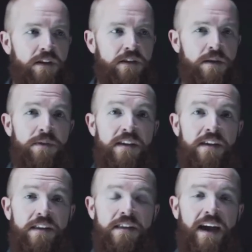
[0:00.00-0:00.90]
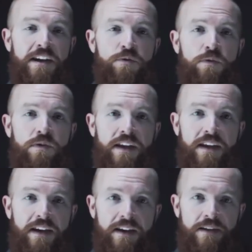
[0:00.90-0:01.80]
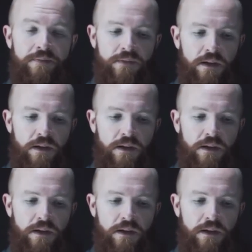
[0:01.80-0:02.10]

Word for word: some of the, the actual like uh,